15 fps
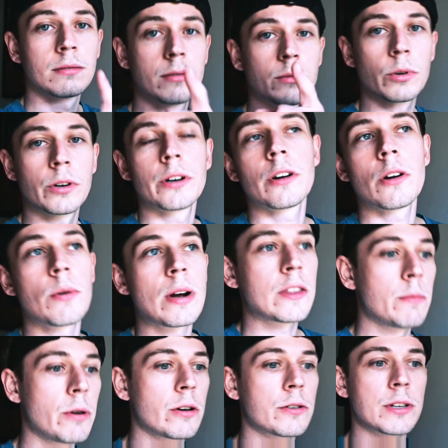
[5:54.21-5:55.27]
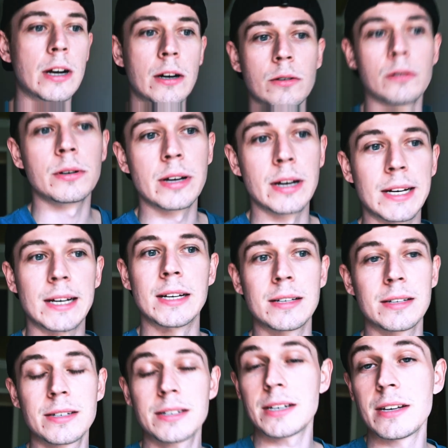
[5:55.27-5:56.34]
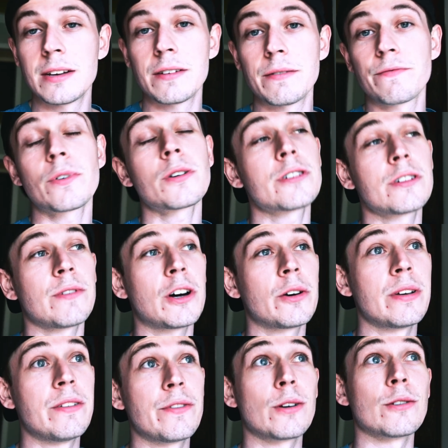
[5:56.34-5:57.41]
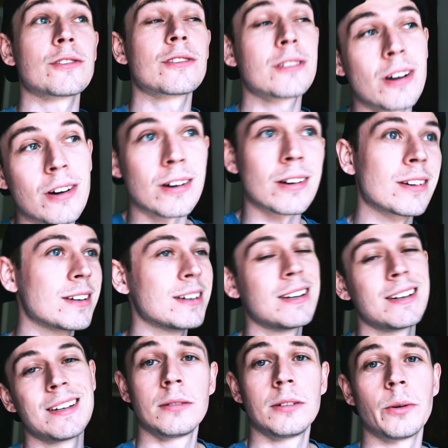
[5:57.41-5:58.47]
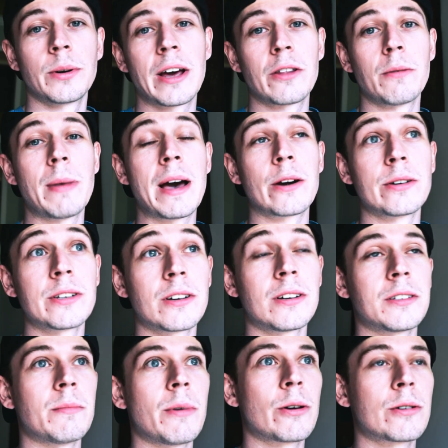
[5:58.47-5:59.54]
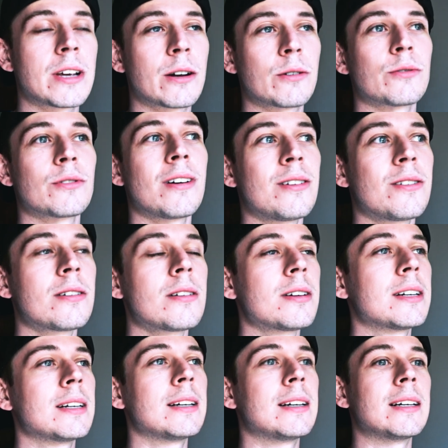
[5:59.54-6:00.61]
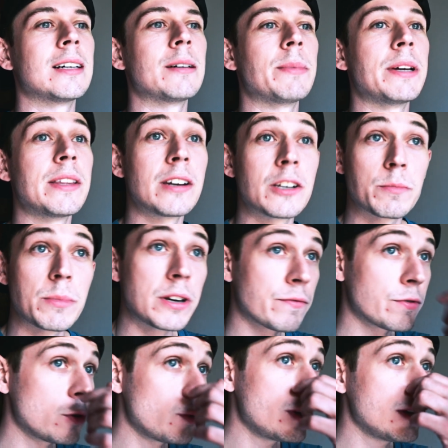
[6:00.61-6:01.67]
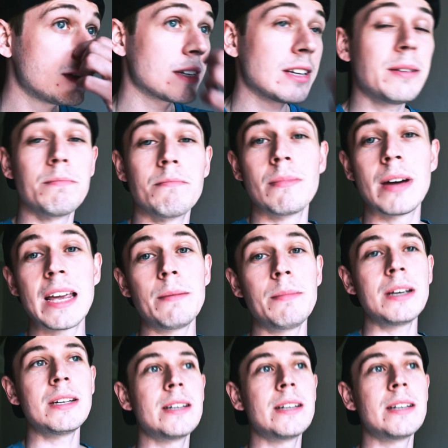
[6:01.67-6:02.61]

we're gonna go ride the motorcycle. Uh, see, first of all, if it'll start. Knowing how the batteries on the motorcycles are, uh, being that it's been a few weeks, it may be